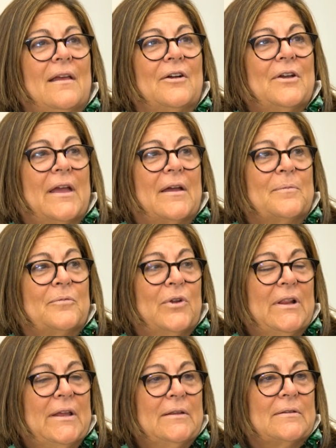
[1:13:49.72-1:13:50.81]
Okay, I'm
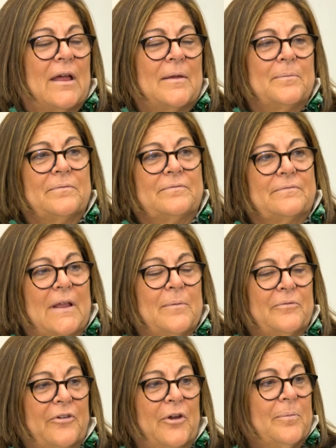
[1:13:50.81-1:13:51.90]
really, I'm
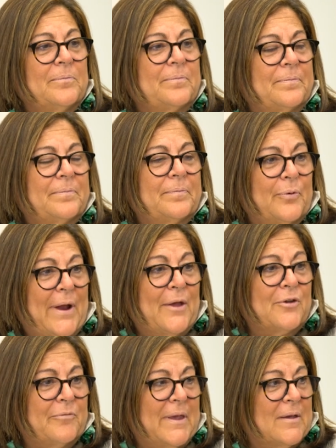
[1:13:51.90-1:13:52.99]
very
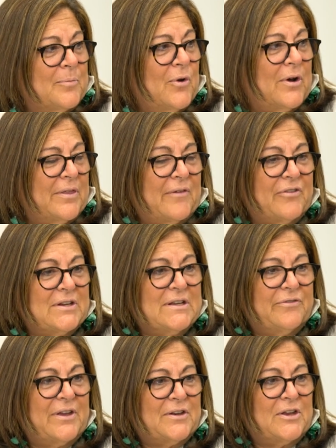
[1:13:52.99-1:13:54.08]
proud of being part of the
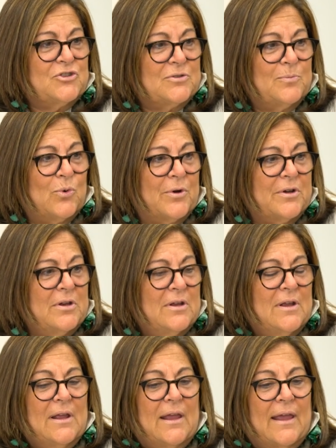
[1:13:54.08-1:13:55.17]
FIT Foundation board,
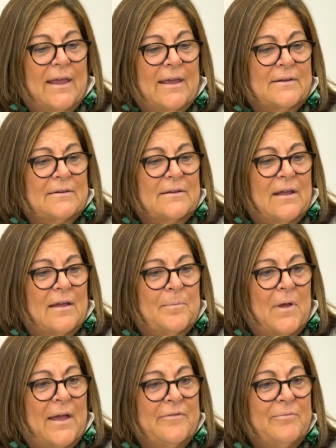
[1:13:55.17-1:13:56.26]
and
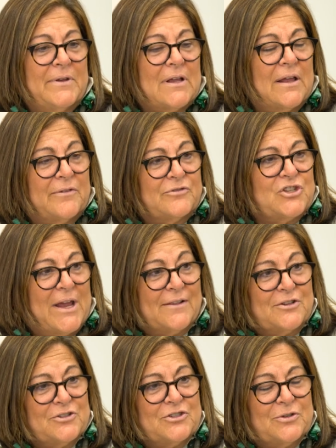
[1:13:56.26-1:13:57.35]
I've been kind of
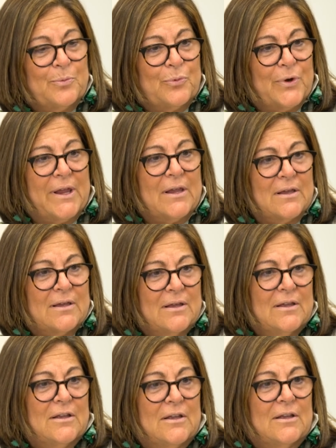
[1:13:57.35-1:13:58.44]
challenged to bring
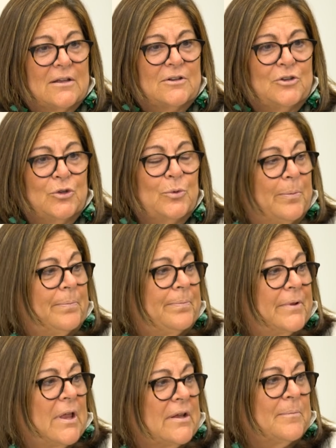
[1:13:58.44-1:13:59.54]
new
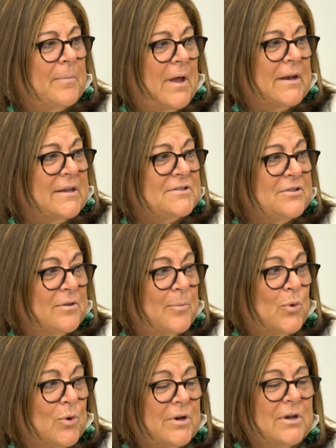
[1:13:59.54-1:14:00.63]
blood and bodies to the
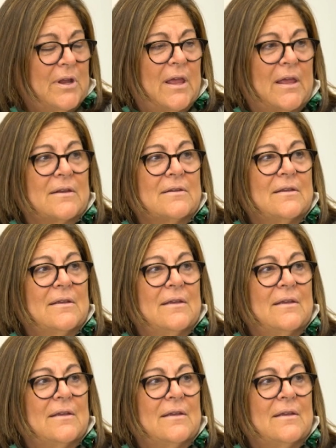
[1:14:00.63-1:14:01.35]
board, and